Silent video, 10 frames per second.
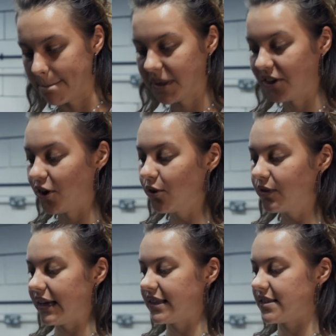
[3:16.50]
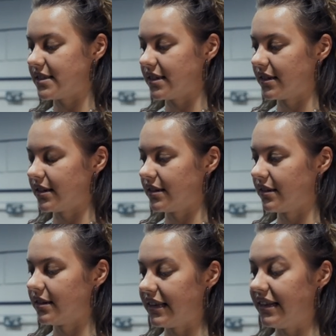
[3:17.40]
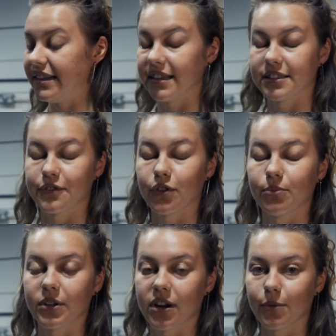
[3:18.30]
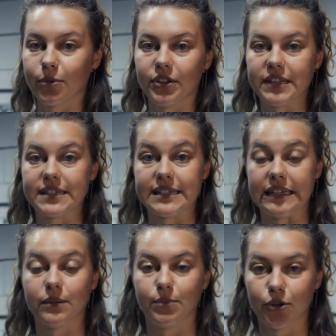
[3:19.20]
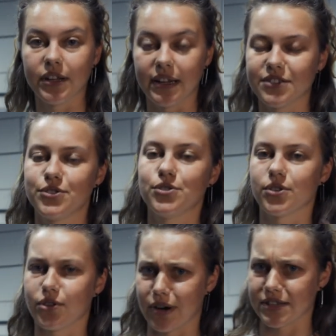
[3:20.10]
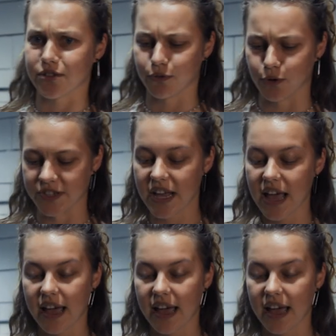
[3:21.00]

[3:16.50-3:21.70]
but you know that the details from the carbon is still burning is due to the resin, of course.